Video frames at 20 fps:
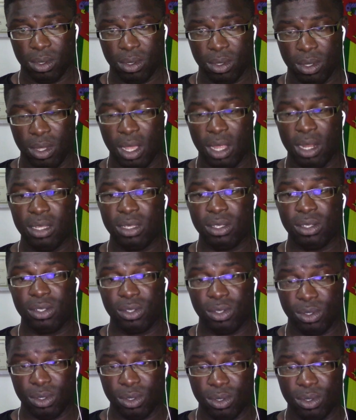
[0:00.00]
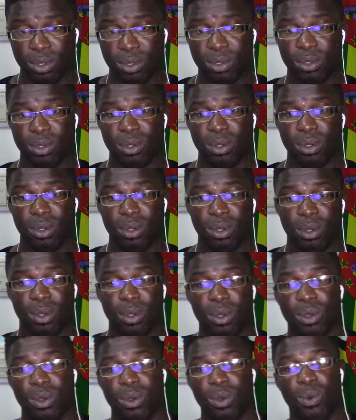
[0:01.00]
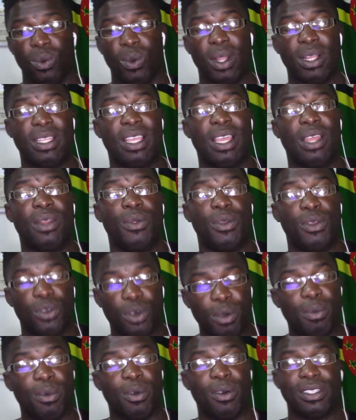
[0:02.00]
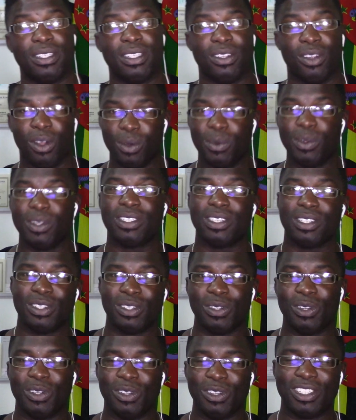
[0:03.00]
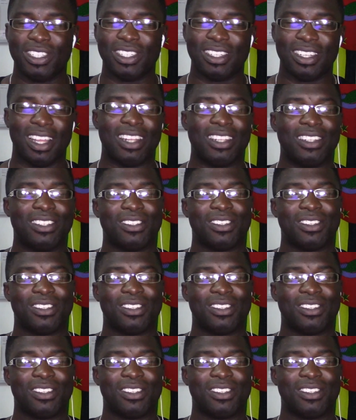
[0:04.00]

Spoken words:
That is true. What can we do about it? Always the solution that is